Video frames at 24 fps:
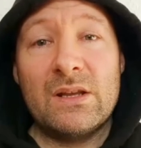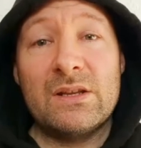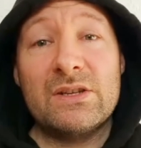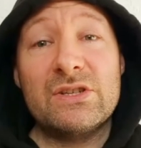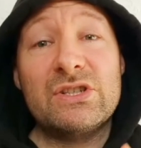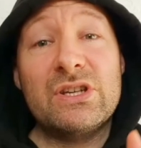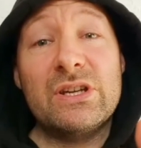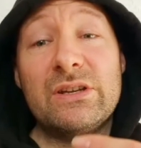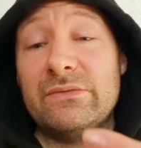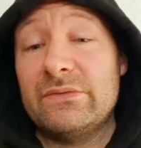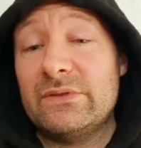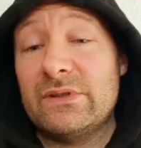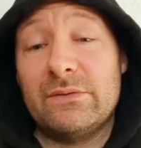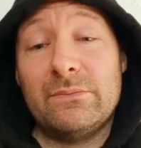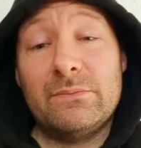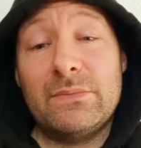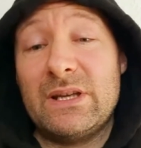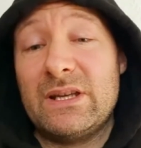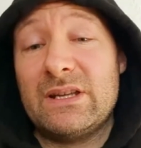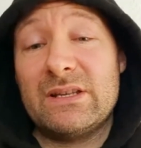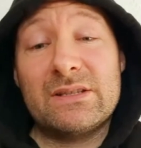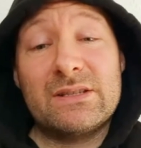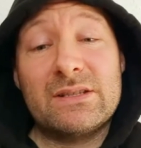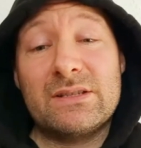She even
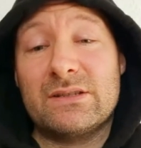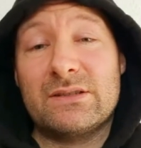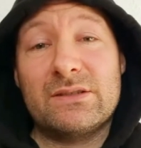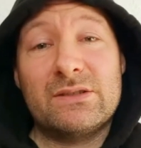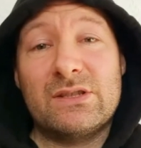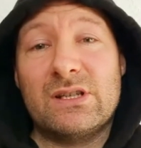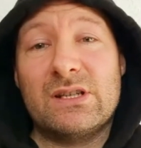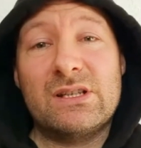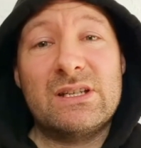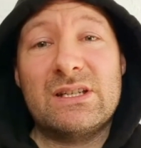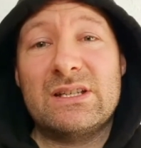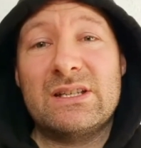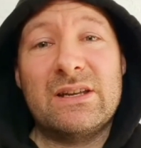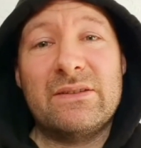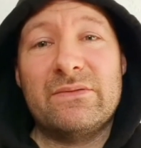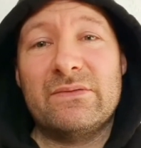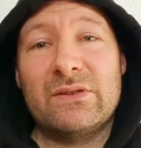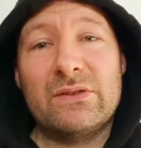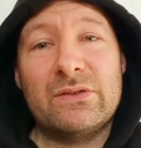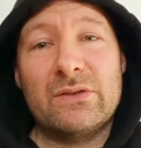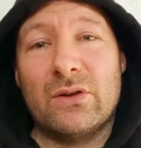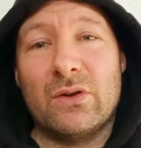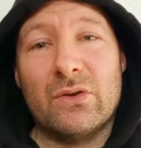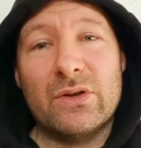admits she didn't
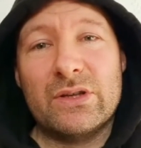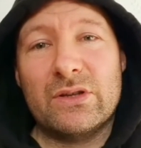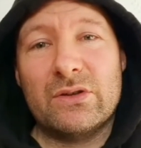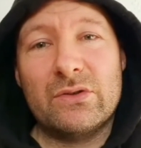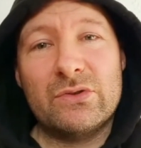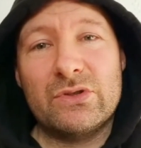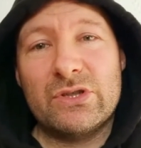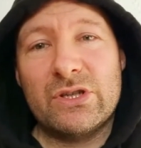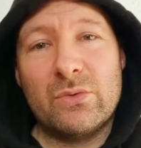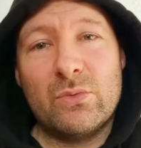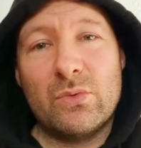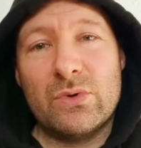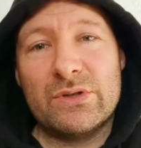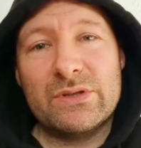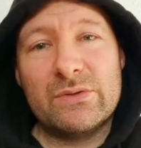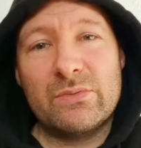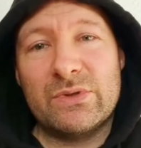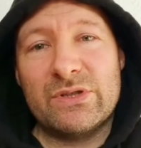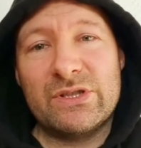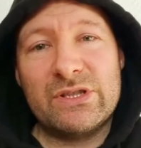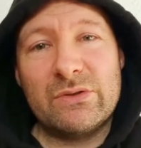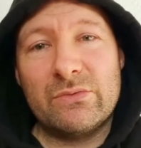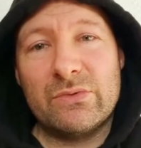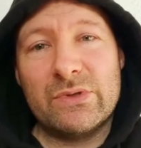even like who she was
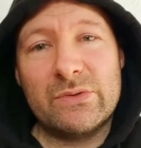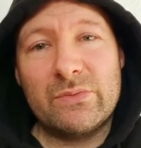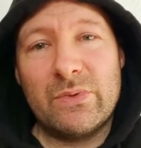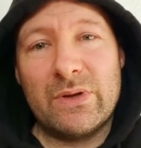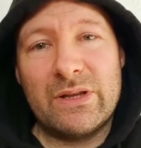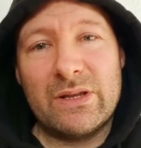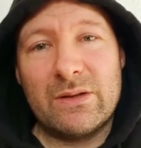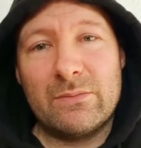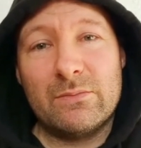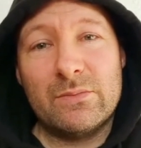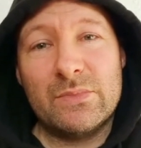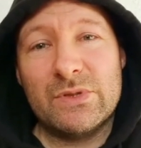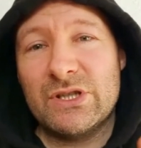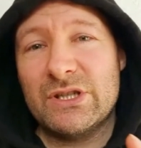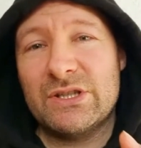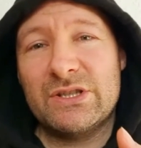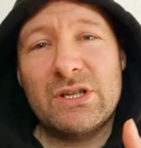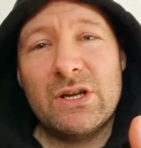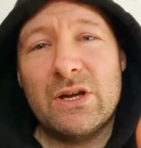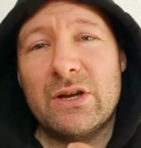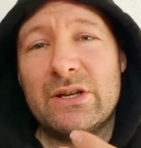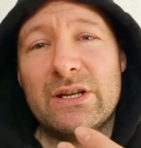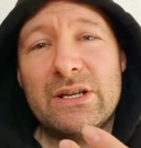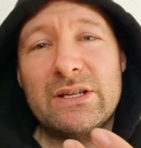when she was with him. She'd
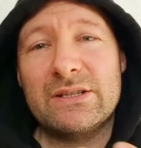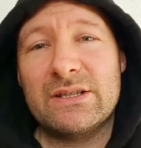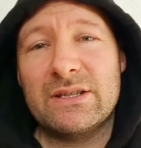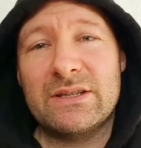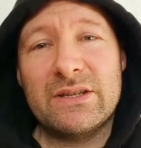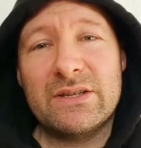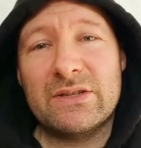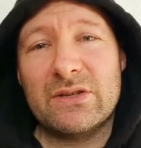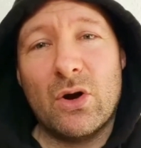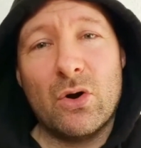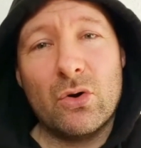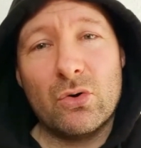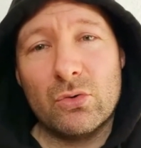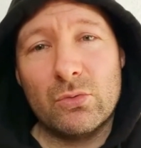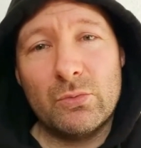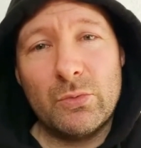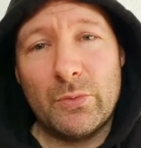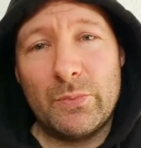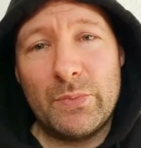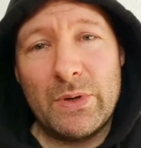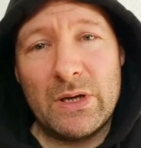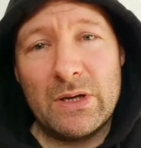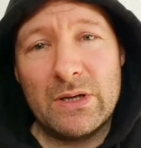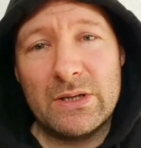turned into this
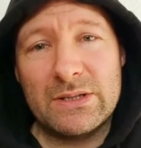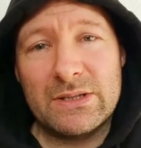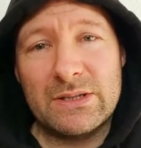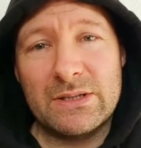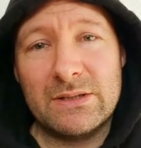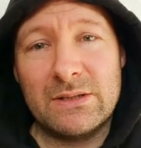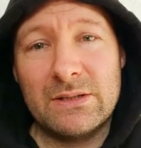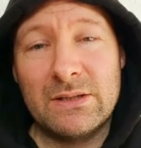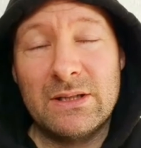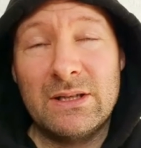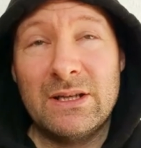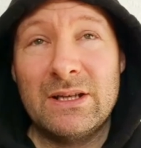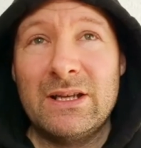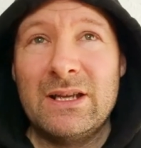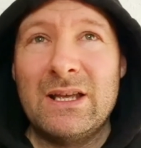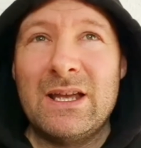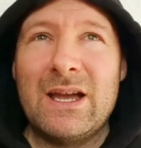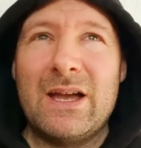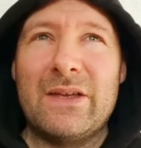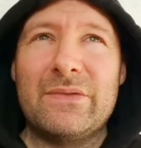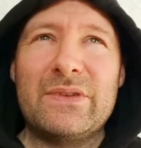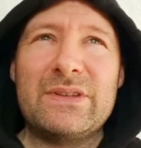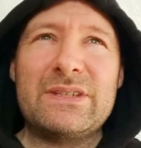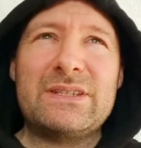horrible person.
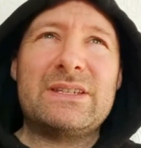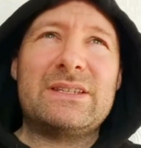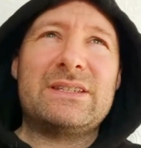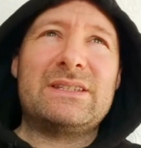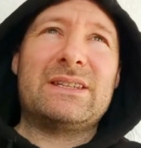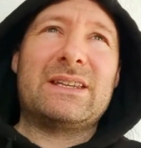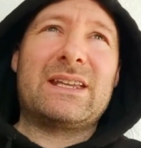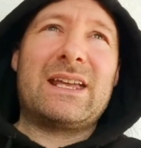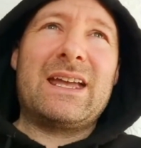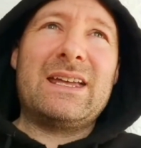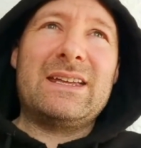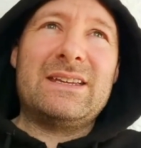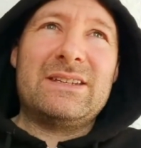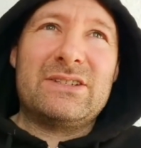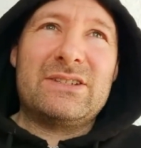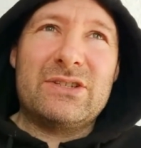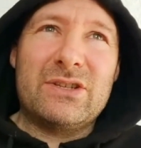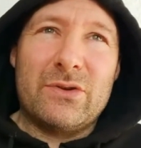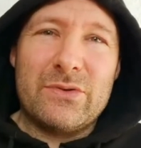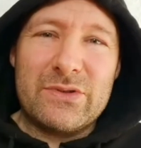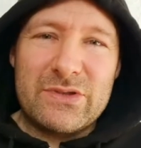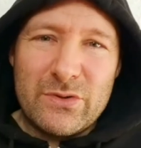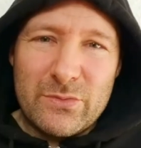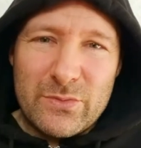And this is the case.
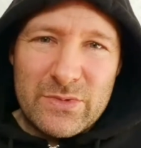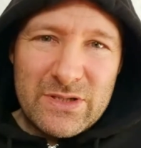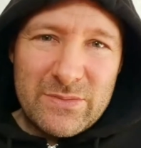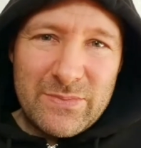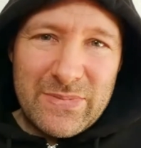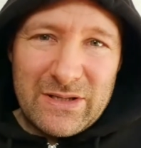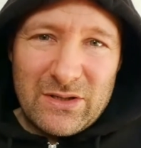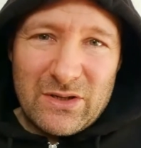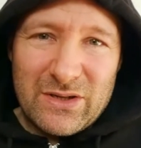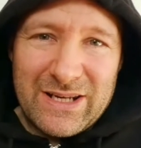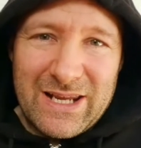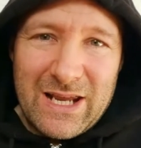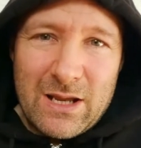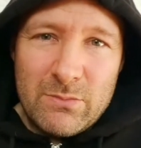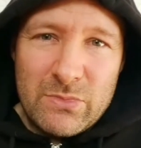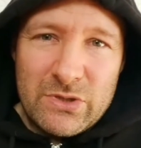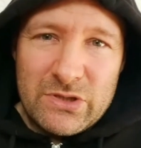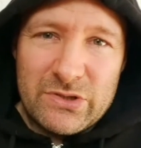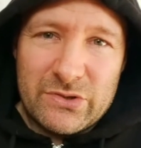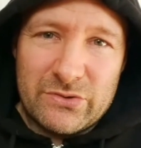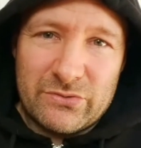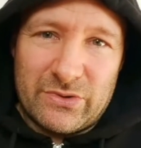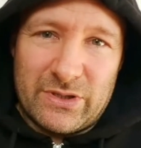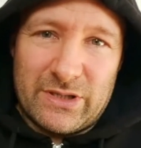You know, it's almost a bit like
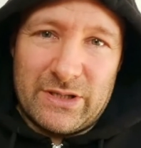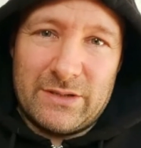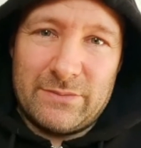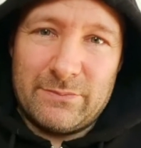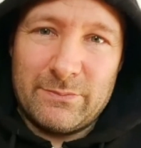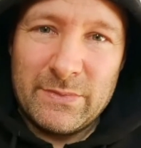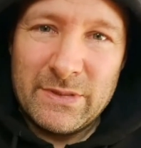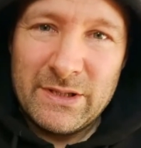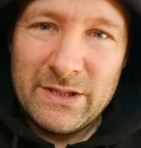chemistry.